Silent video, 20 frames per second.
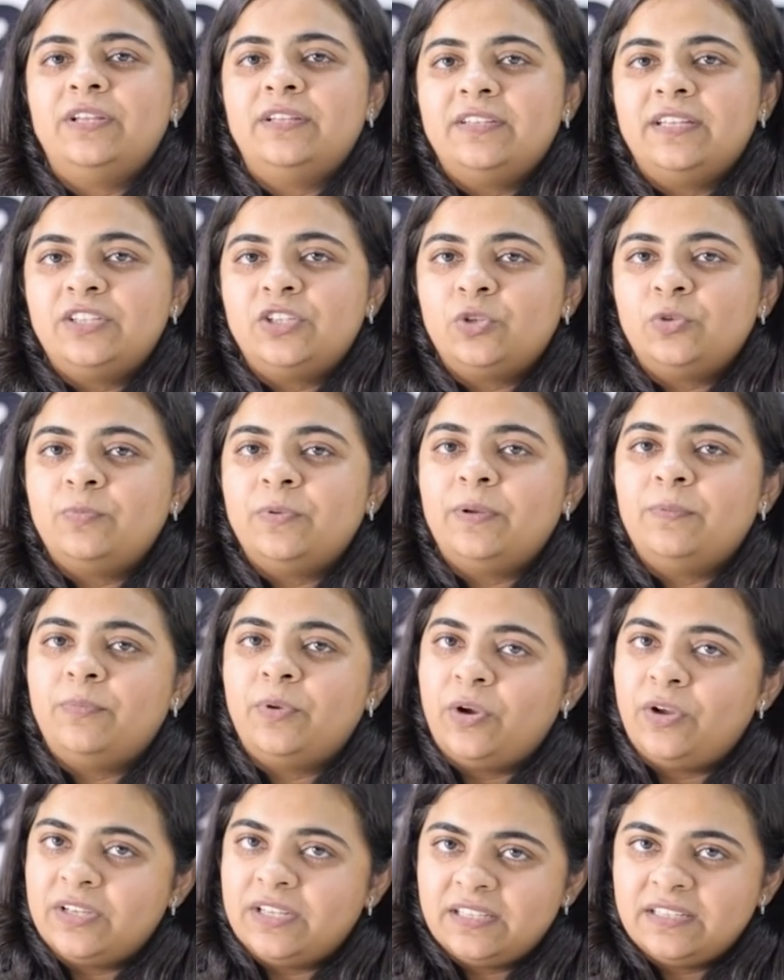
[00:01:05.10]
in the human
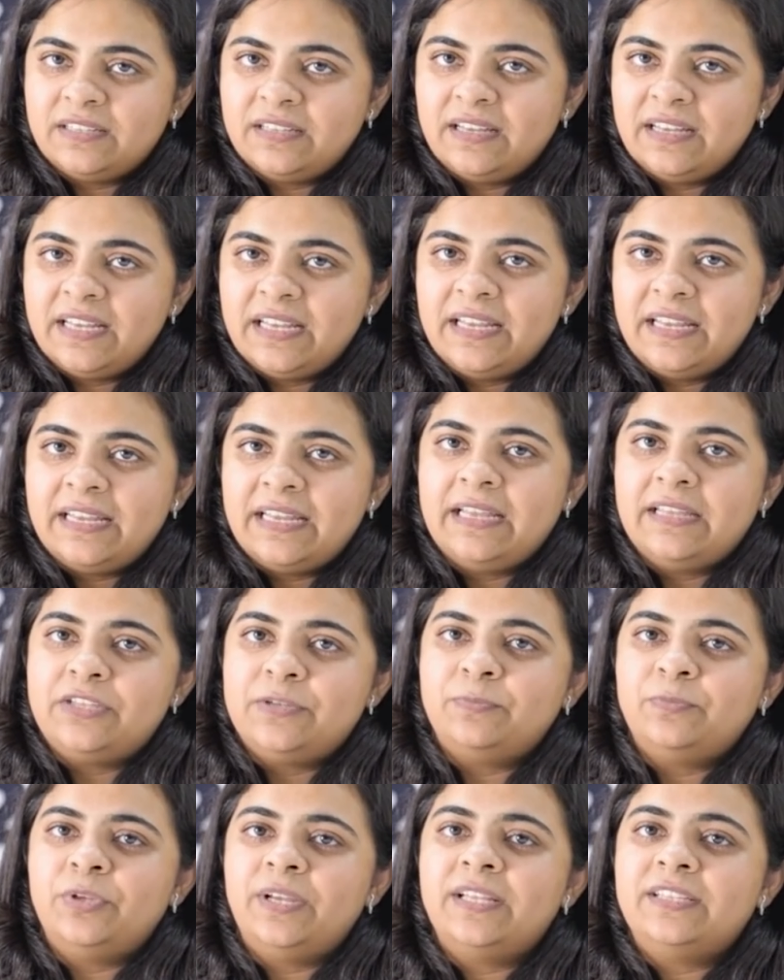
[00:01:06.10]
body,
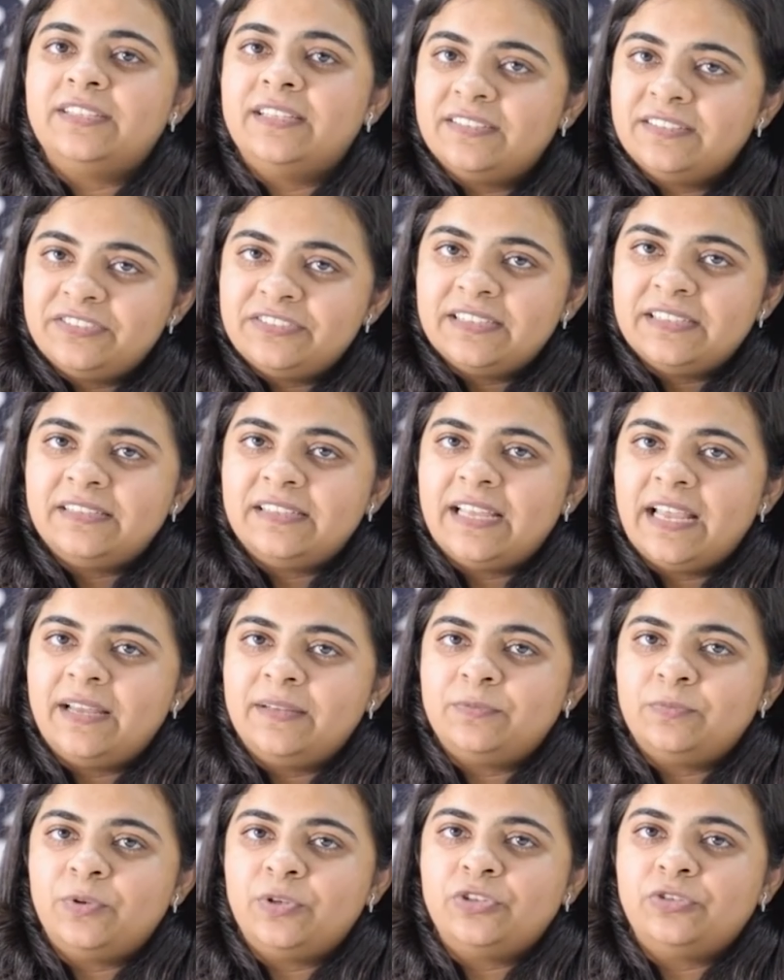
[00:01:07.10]
its presence in the
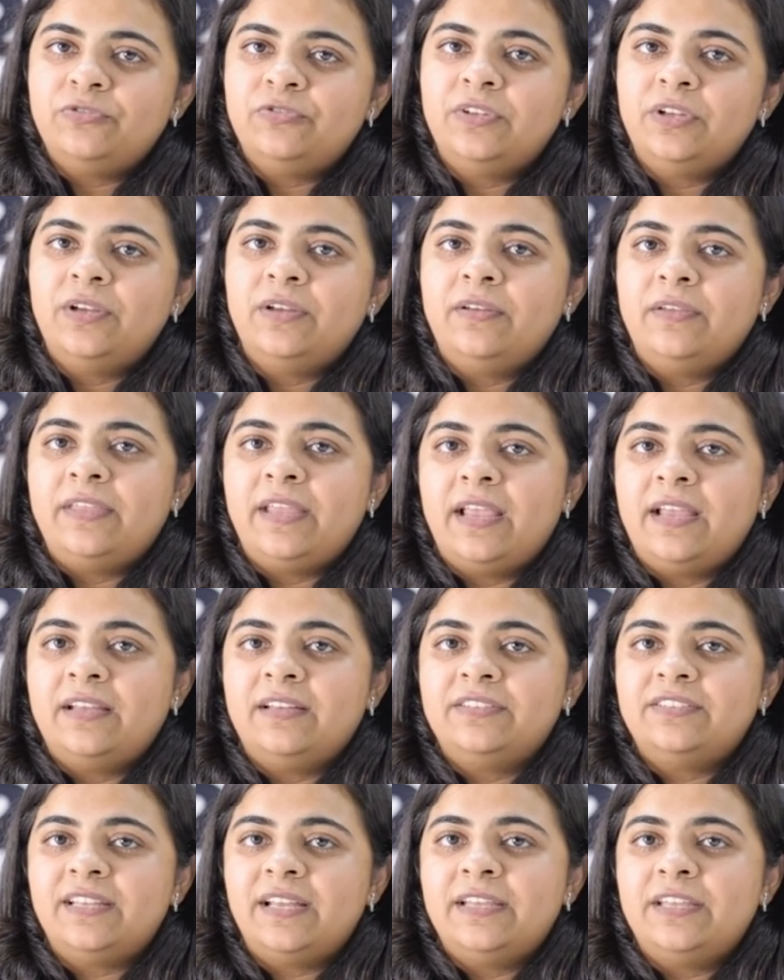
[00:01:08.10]
atmosphere
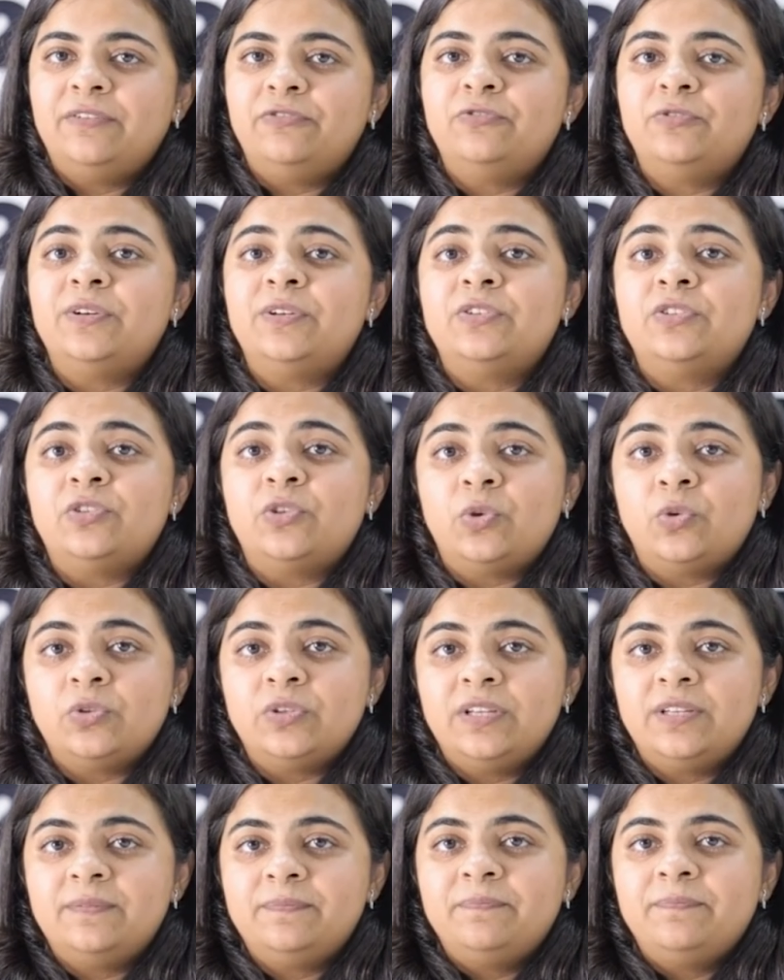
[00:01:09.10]
tells a different
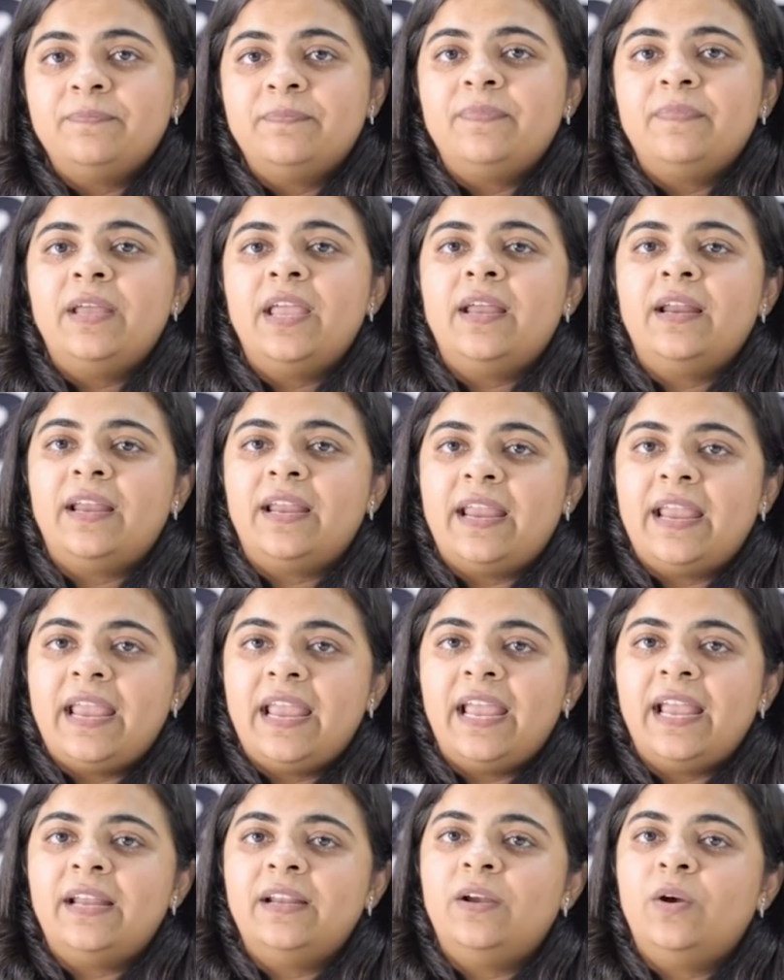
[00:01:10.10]
story.
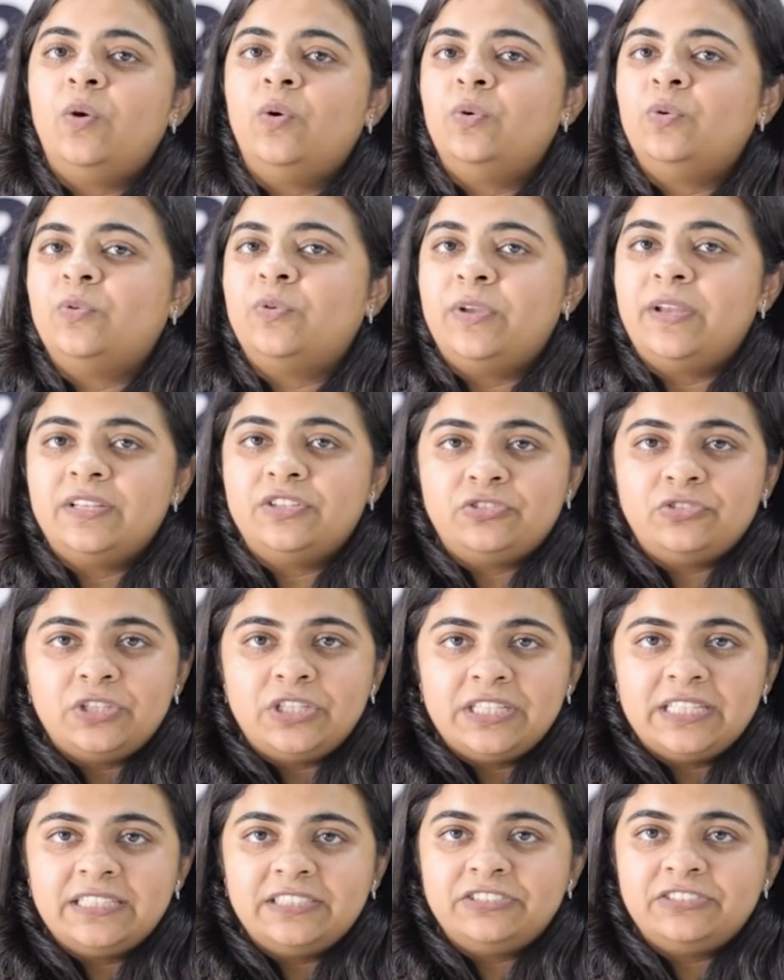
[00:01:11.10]
NO is
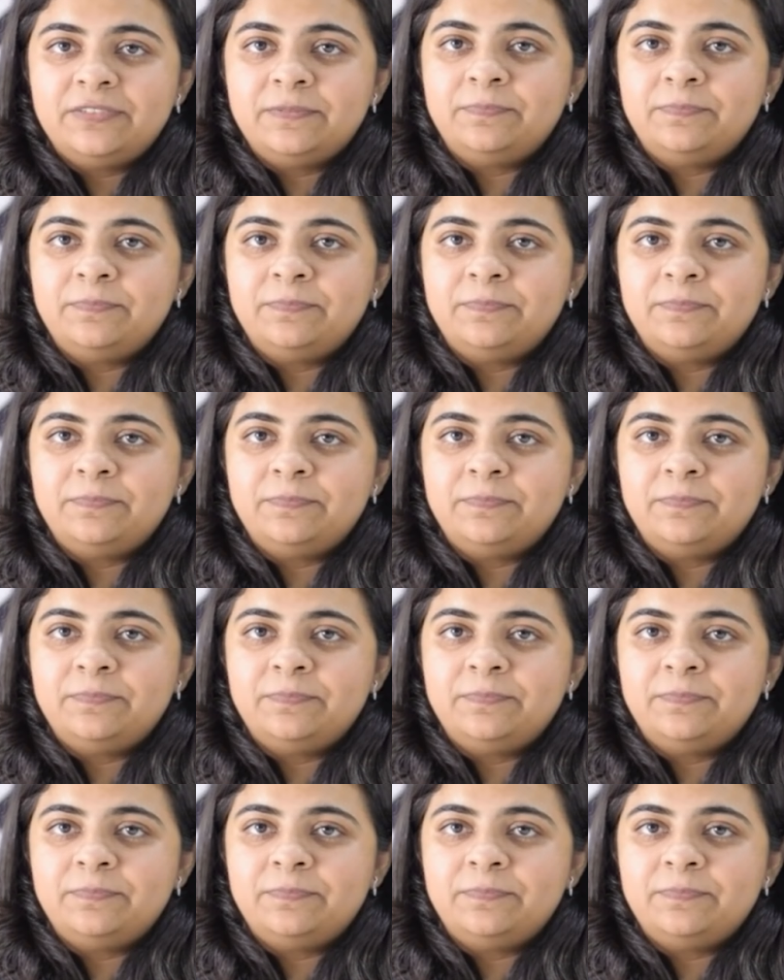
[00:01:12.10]
released